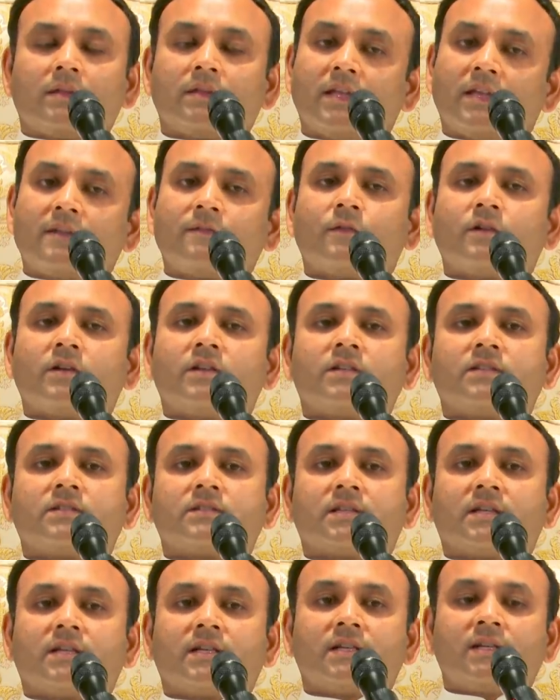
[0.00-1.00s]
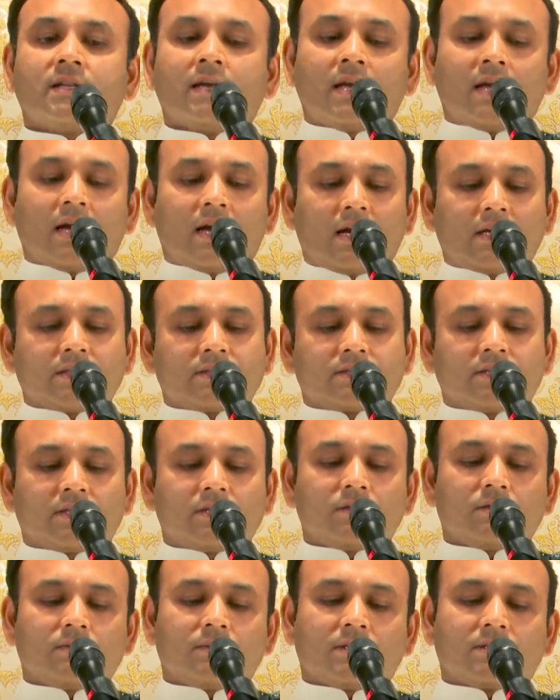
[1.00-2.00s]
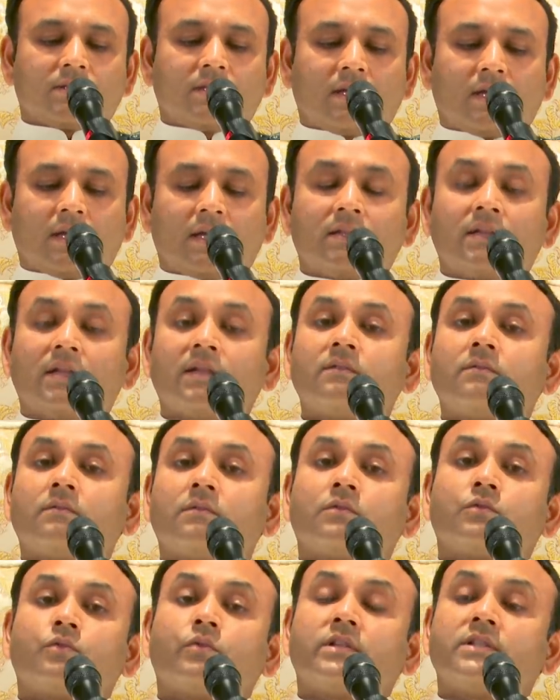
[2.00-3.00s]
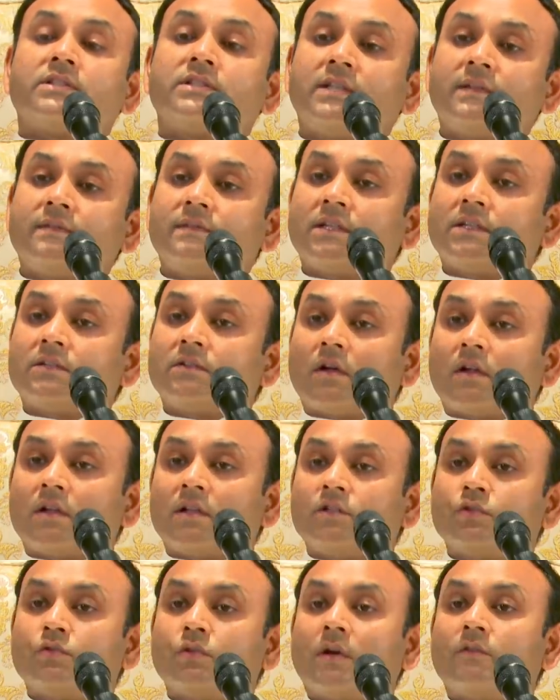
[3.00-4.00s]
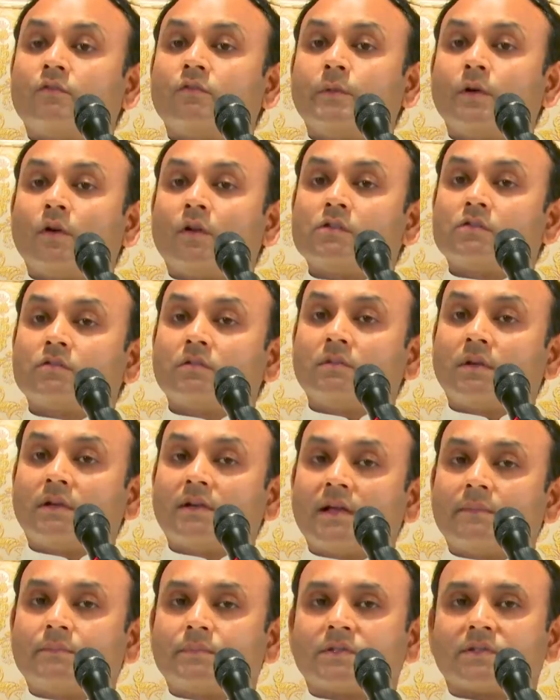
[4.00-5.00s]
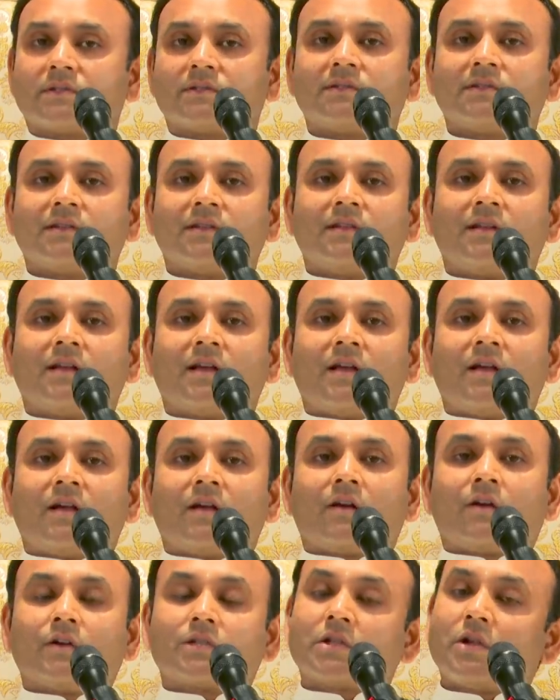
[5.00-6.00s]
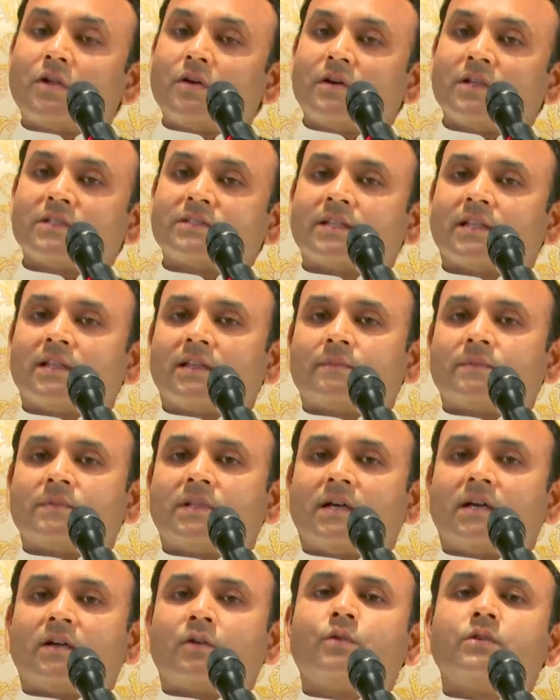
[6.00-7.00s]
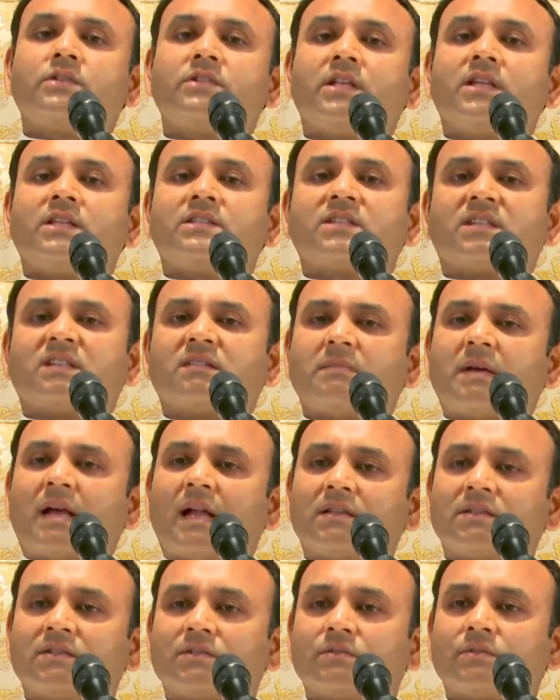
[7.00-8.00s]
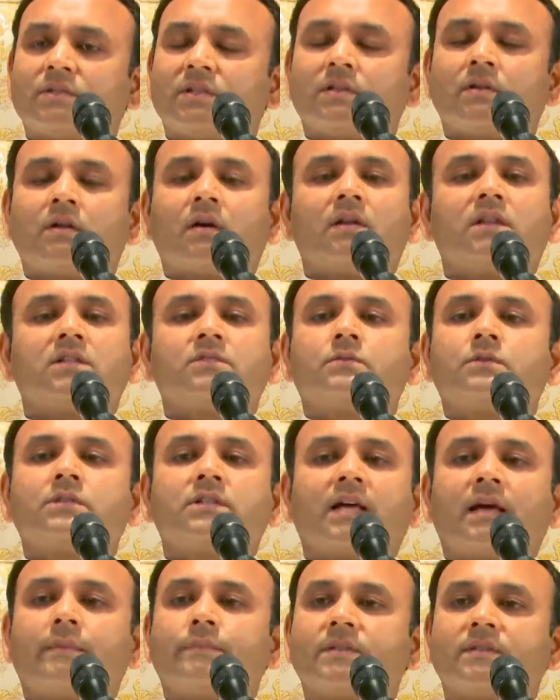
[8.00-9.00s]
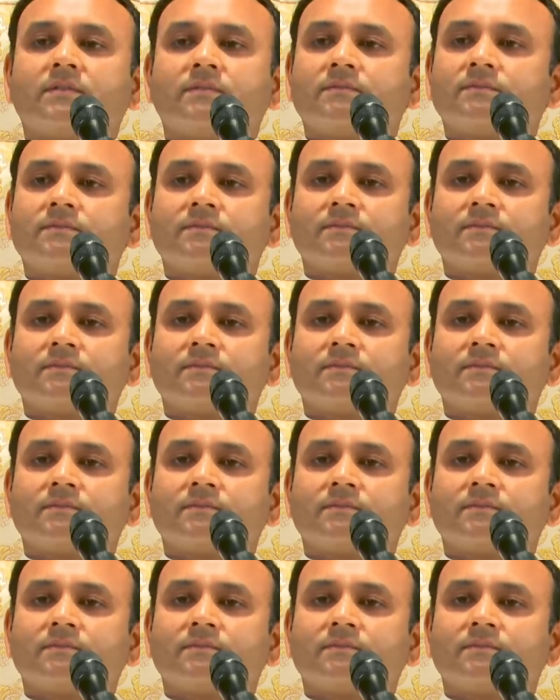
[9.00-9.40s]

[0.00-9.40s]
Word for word: Therefore, it is said, Ashcharya Vakta. And then to receive that knowledge, you have to be also adept. kushlo Asya Labda, good teacher, a bad student, knowledge won't happen.